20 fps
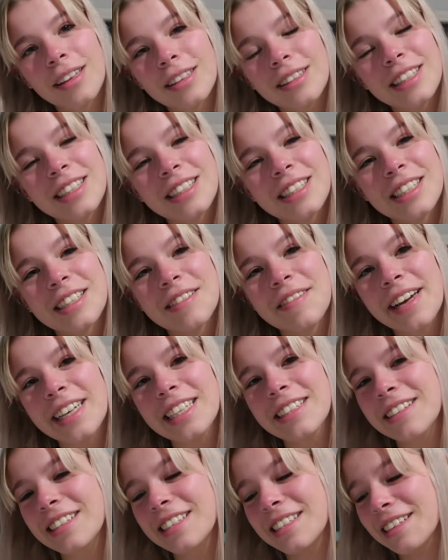This just
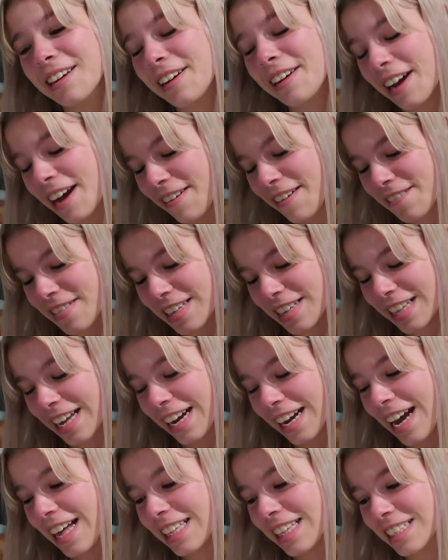makes me so happy. Like,
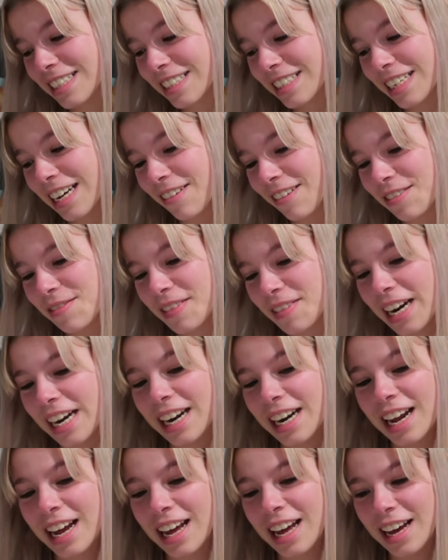I literally haven't
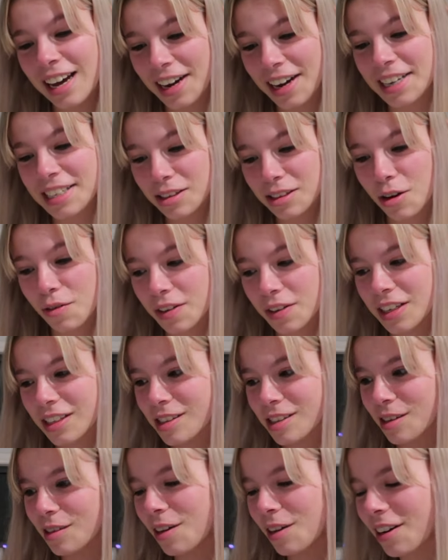made iced coffee in
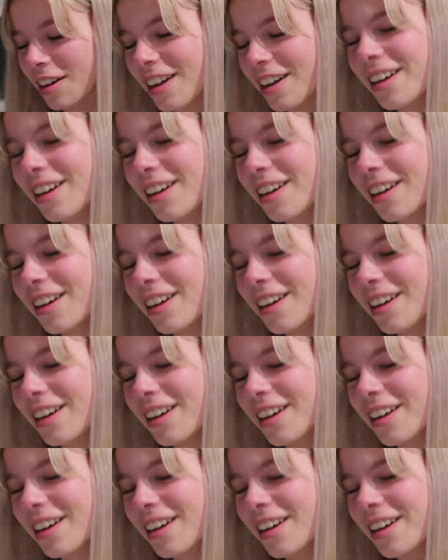so long.